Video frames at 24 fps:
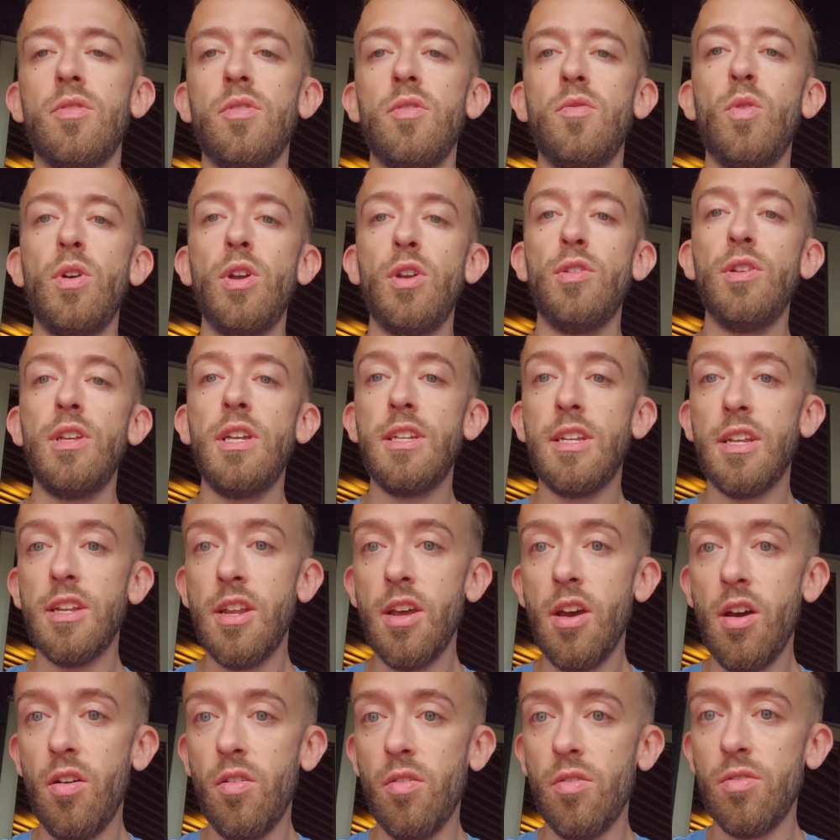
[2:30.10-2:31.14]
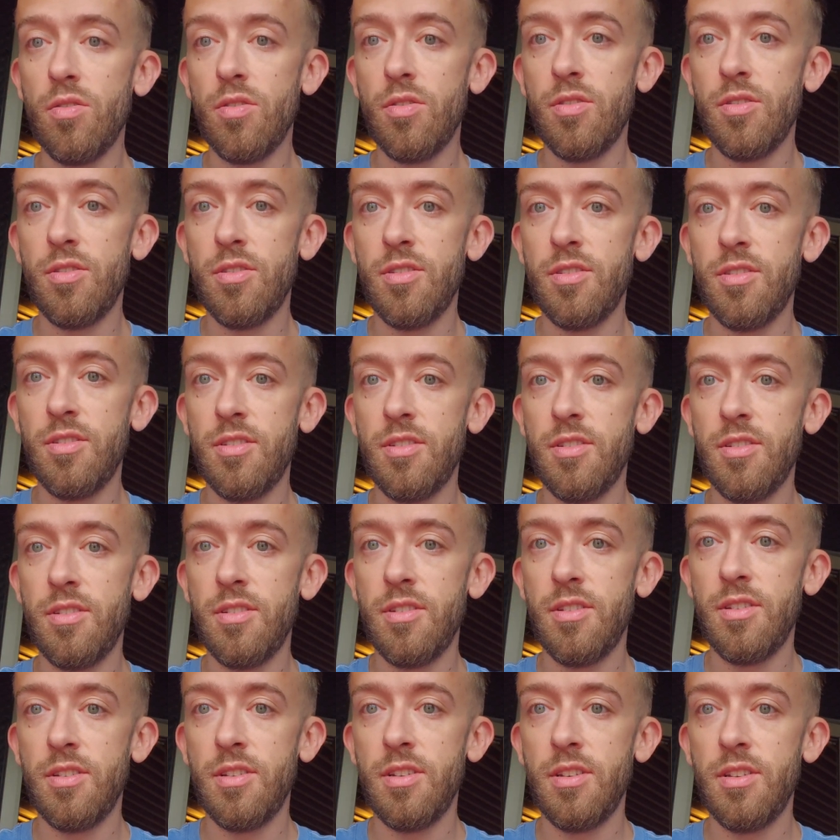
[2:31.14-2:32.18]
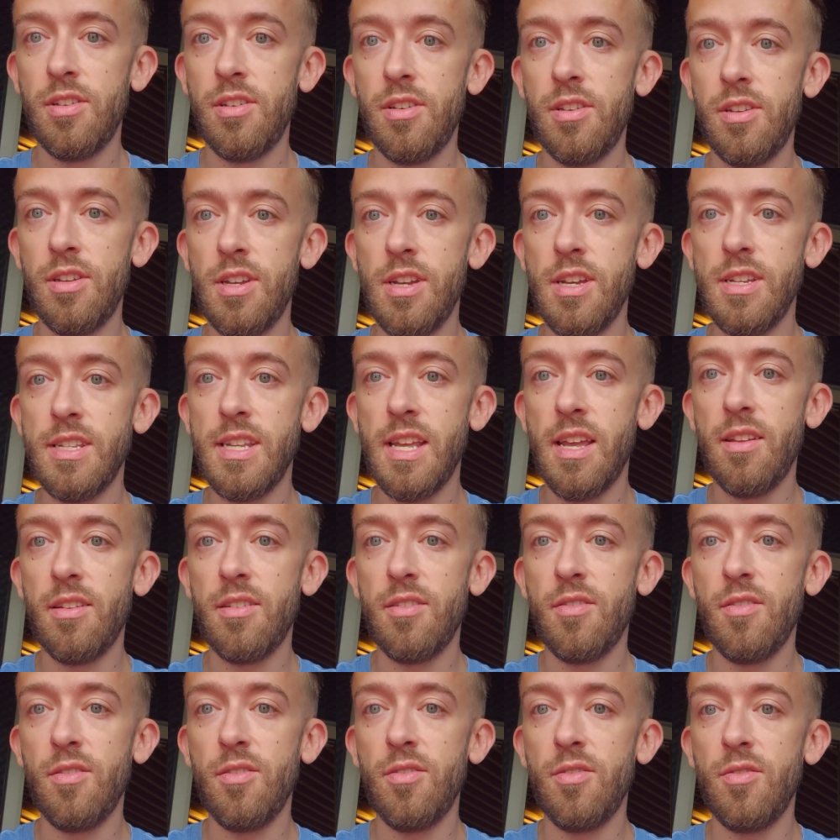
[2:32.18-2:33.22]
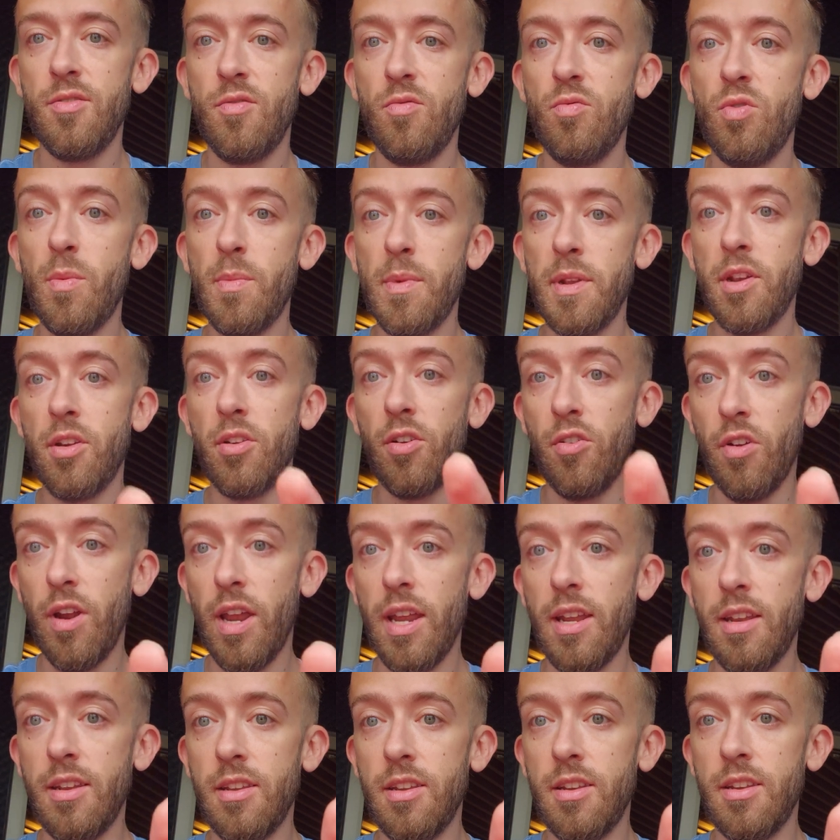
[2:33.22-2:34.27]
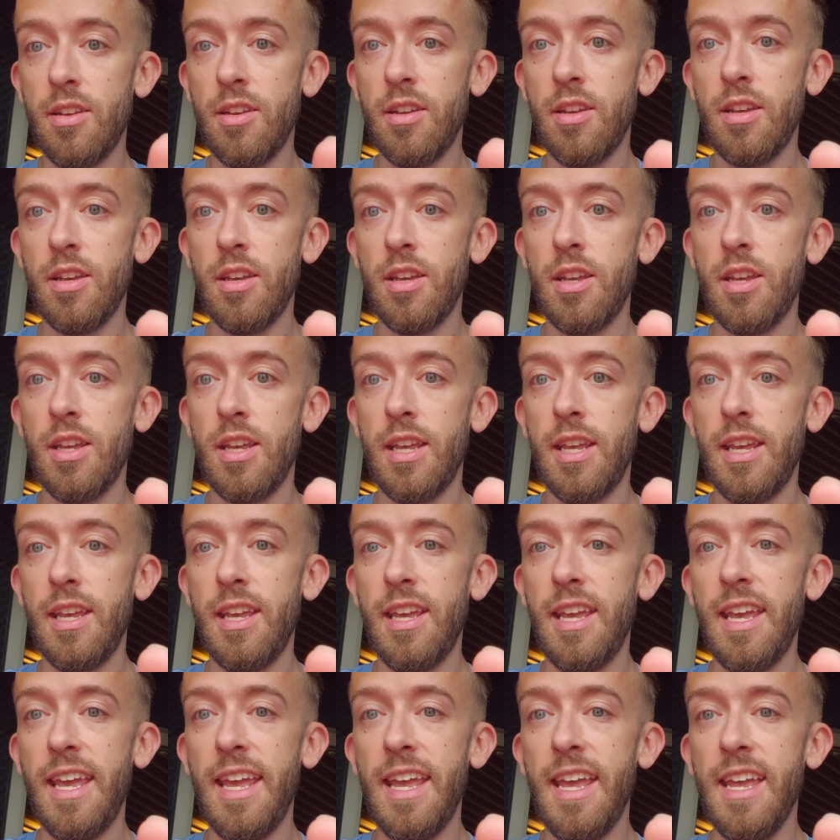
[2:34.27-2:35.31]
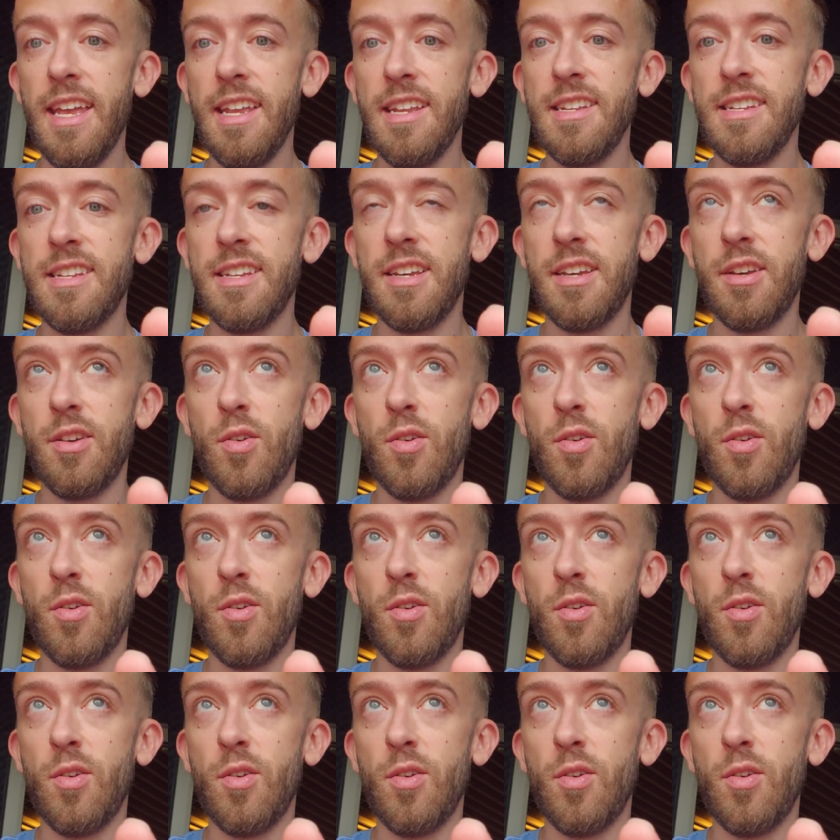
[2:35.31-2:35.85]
what you need to know is that women are great, and